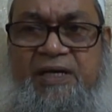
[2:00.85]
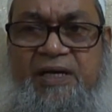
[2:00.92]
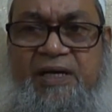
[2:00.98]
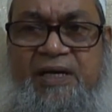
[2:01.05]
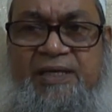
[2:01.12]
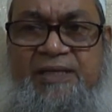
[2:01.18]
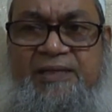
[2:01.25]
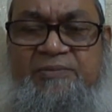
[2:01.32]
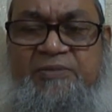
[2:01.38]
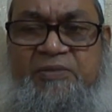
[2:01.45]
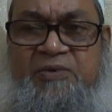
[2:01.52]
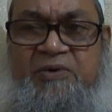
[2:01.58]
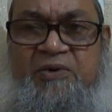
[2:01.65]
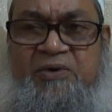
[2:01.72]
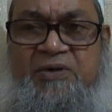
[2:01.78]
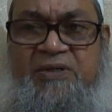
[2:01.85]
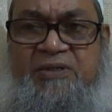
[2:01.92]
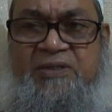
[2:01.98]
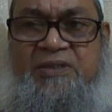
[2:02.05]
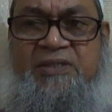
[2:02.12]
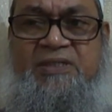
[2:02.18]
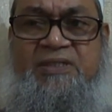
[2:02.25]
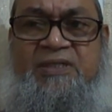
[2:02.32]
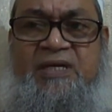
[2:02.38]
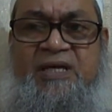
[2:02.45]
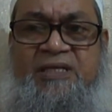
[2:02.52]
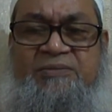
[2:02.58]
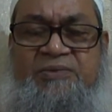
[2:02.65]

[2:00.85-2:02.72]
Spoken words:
IM or IV